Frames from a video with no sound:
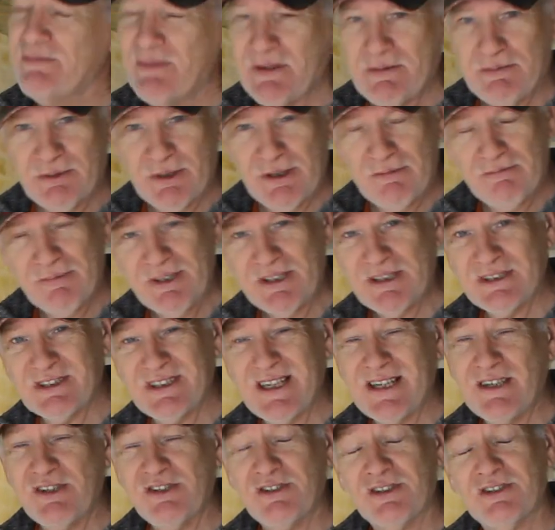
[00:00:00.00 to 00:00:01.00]
a big problem, because the
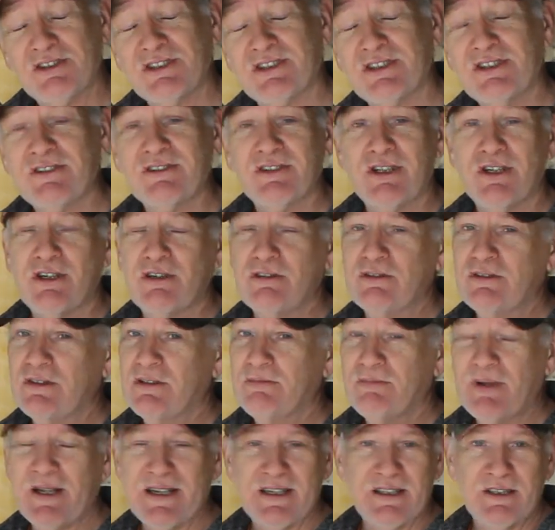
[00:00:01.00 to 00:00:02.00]
engine can still go
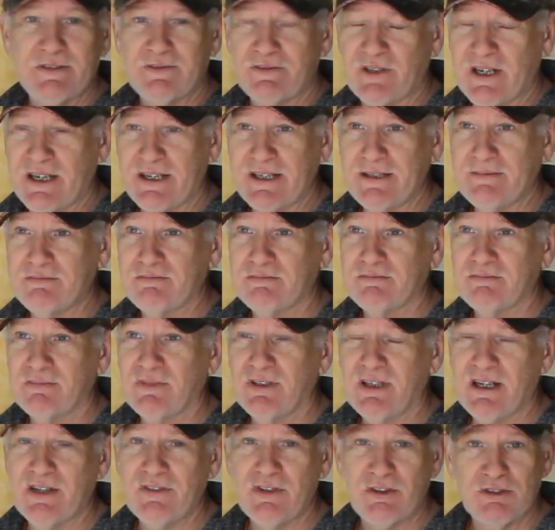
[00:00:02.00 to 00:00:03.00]
back in the frame
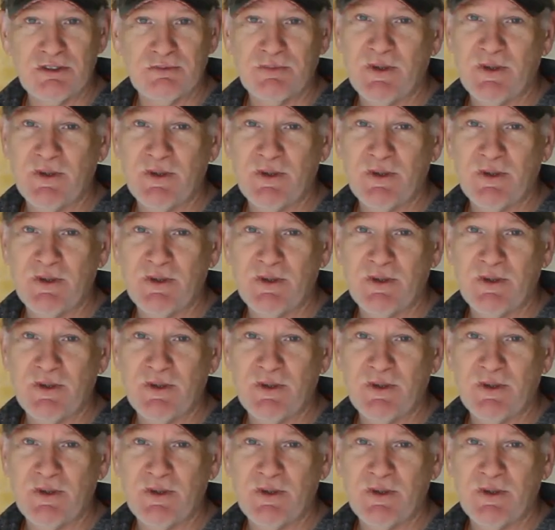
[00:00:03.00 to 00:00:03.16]
and those